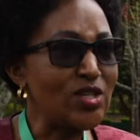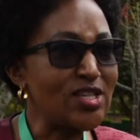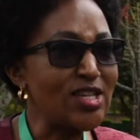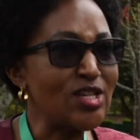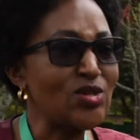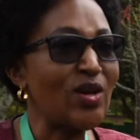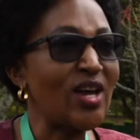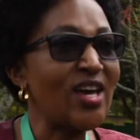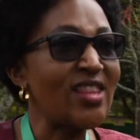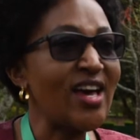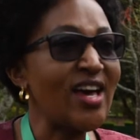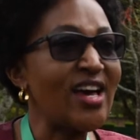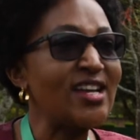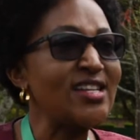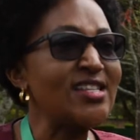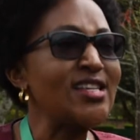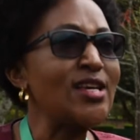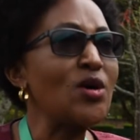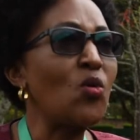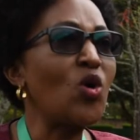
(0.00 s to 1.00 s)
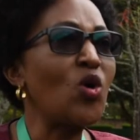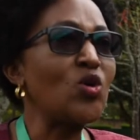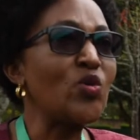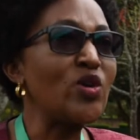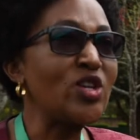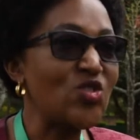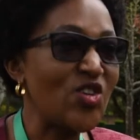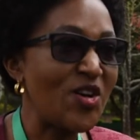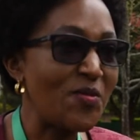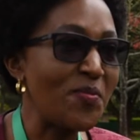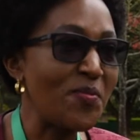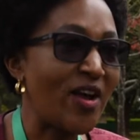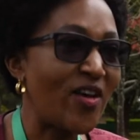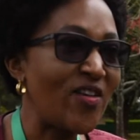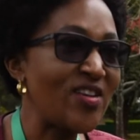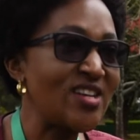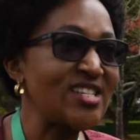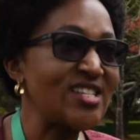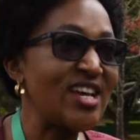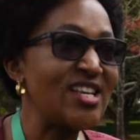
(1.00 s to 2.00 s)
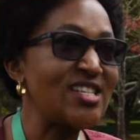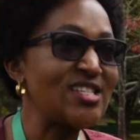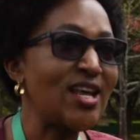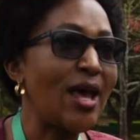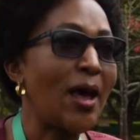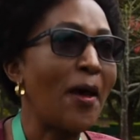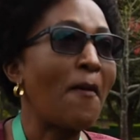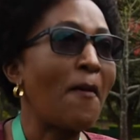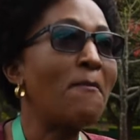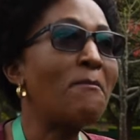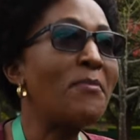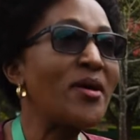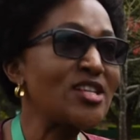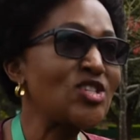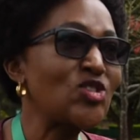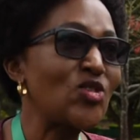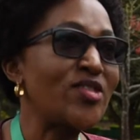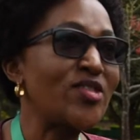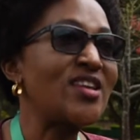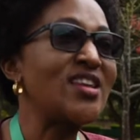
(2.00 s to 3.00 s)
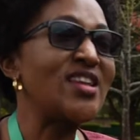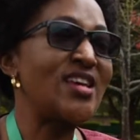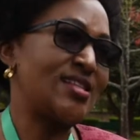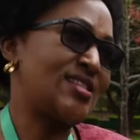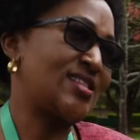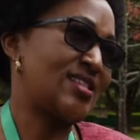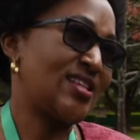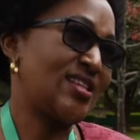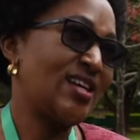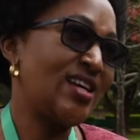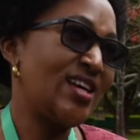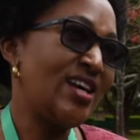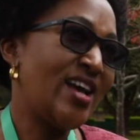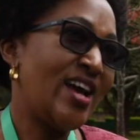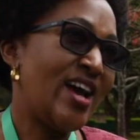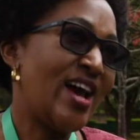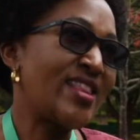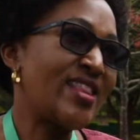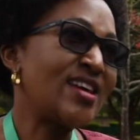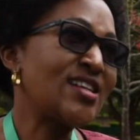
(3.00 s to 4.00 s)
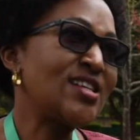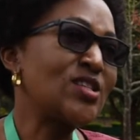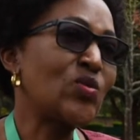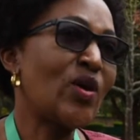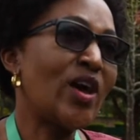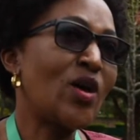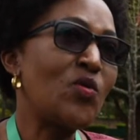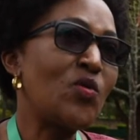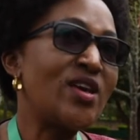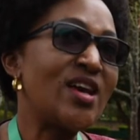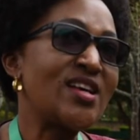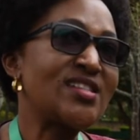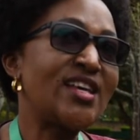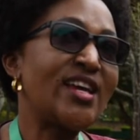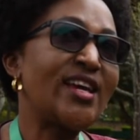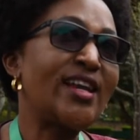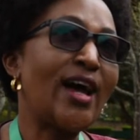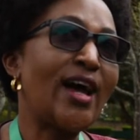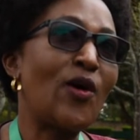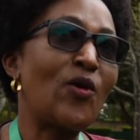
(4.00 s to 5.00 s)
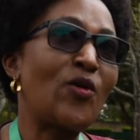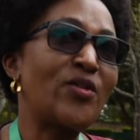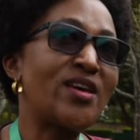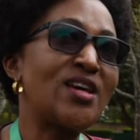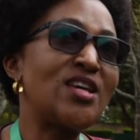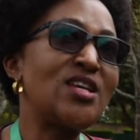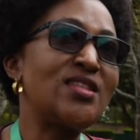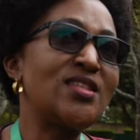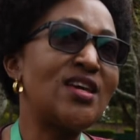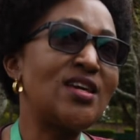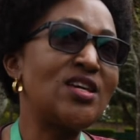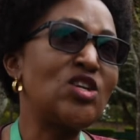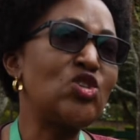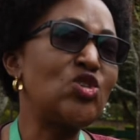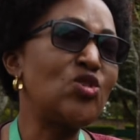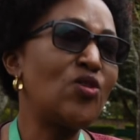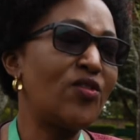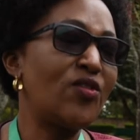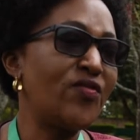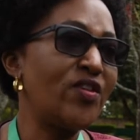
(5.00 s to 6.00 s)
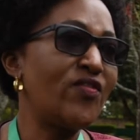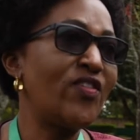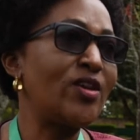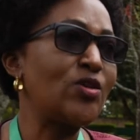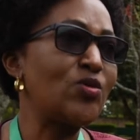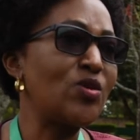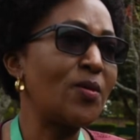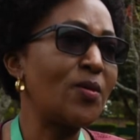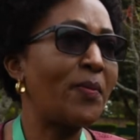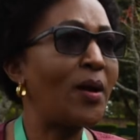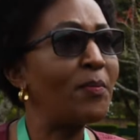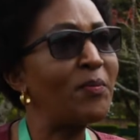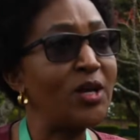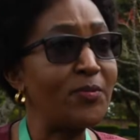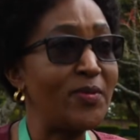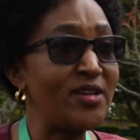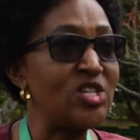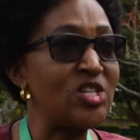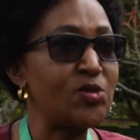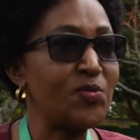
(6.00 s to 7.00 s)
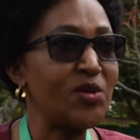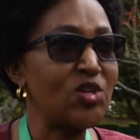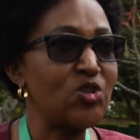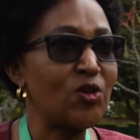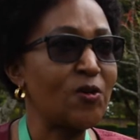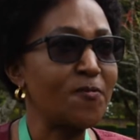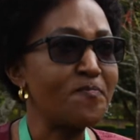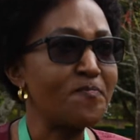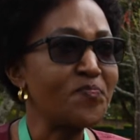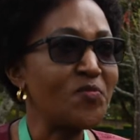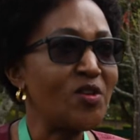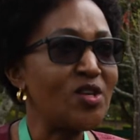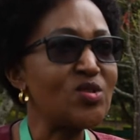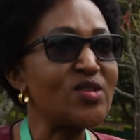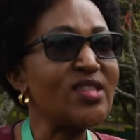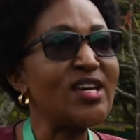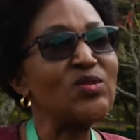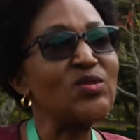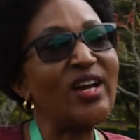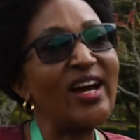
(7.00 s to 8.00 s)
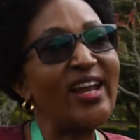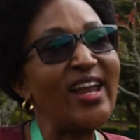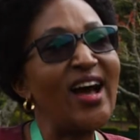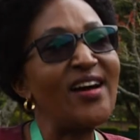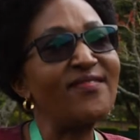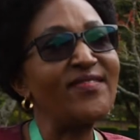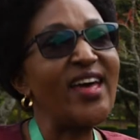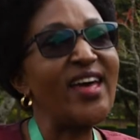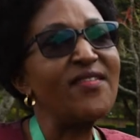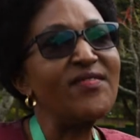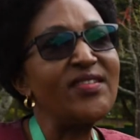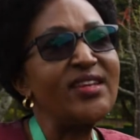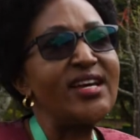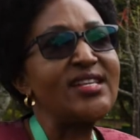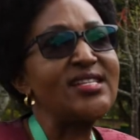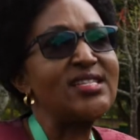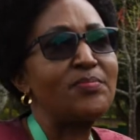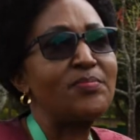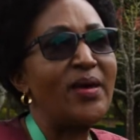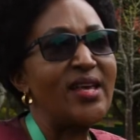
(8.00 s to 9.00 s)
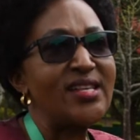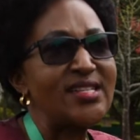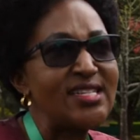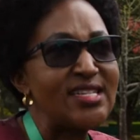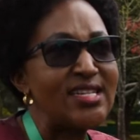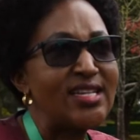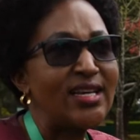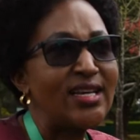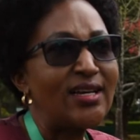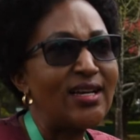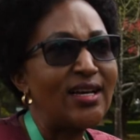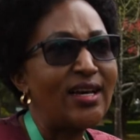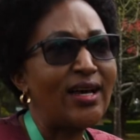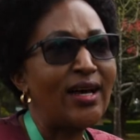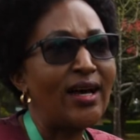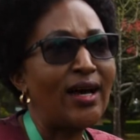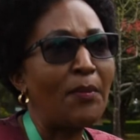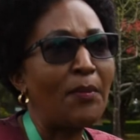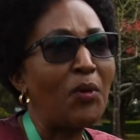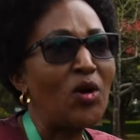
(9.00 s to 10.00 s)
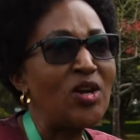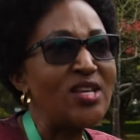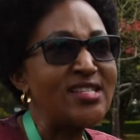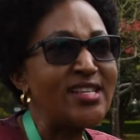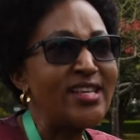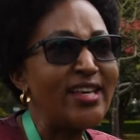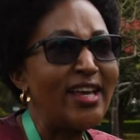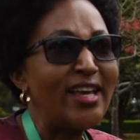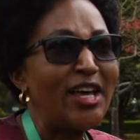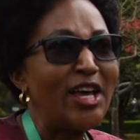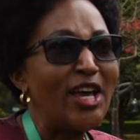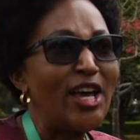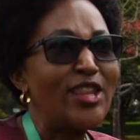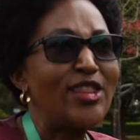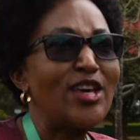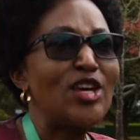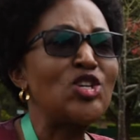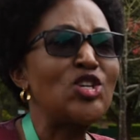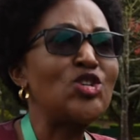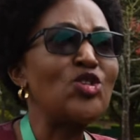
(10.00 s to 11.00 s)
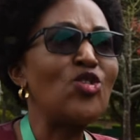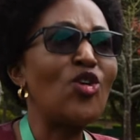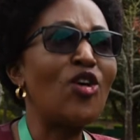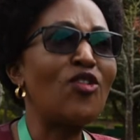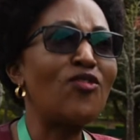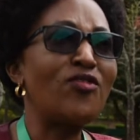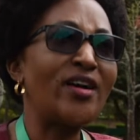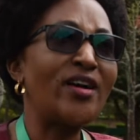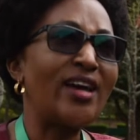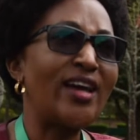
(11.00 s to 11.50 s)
sit together and see what do we prioritize based on the needs. And that is why we are saying now the issue of even doing public participation, so that we can have evidence-based policy, the issue of